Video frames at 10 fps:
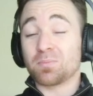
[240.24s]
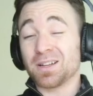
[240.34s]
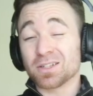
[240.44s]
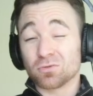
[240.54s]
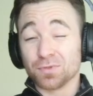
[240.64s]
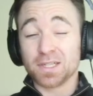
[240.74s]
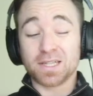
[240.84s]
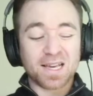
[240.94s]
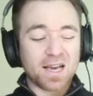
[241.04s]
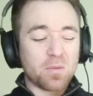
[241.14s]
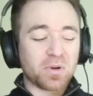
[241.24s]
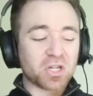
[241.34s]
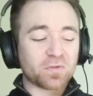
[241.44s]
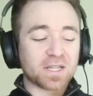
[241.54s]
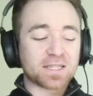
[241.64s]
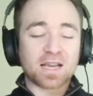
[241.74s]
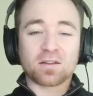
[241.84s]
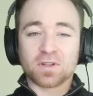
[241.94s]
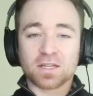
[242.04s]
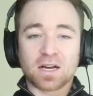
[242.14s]
plus really, but just for the
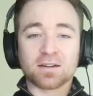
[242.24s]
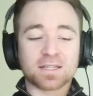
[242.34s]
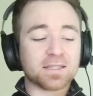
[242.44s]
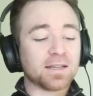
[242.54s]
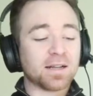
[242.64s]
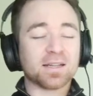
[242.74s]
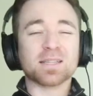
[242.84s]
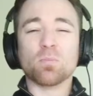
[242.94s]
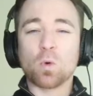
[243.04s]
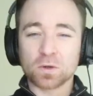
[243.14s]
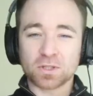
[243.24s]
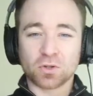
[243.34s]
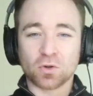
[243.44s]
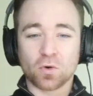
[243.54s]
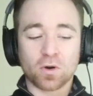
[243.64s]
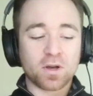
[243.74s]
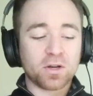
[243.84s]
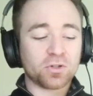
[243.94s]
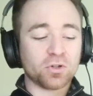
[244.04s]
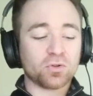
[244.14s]
sake of this, understand that it is more secure
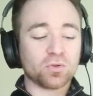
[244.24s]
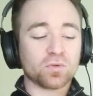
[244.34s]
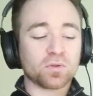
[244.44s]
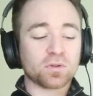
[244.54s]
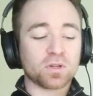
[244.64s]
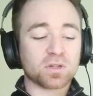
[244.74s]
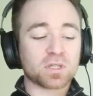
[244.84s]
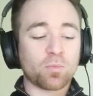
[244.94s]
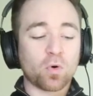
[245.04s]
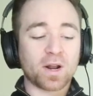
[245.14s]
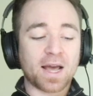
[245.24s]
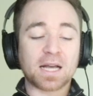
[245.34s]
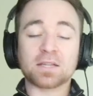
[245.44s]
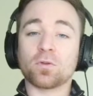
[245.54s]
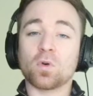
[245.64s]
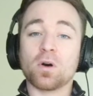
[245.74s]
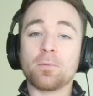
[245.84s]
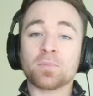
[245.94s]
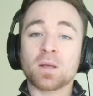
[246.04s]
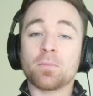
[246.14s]
due to the support it has for
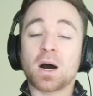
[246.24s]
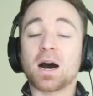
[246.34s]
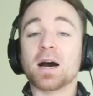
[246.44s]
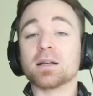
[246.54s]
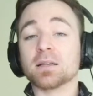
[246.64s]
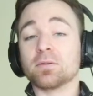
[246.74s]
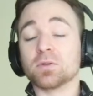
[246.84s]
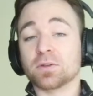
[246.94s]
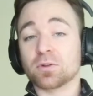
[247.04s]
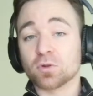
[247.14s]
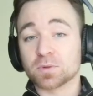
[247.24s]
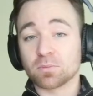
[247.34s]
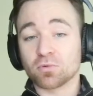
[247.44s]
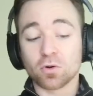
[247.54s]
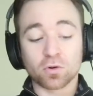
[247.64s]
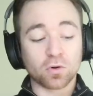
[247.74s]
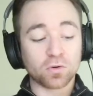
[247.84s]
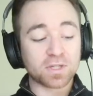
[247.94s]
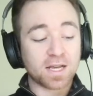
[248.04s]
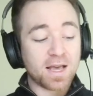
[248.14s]
higher levels of encryption
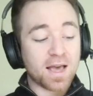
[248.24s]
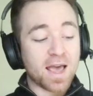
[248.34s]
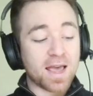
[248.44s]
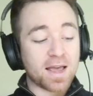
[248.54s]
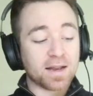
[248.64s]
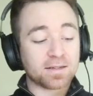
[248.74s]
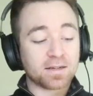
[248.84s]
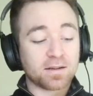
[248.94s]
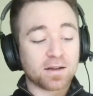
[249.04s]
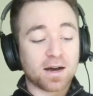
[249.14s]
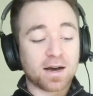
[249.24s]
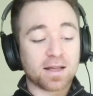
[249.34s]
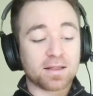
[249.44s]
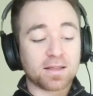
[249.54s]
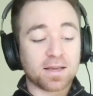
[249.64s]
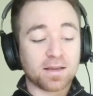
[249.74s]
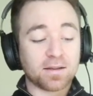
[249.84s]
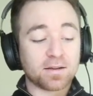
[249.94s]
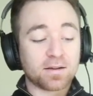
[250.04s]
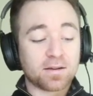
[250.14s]
protocols and uh, the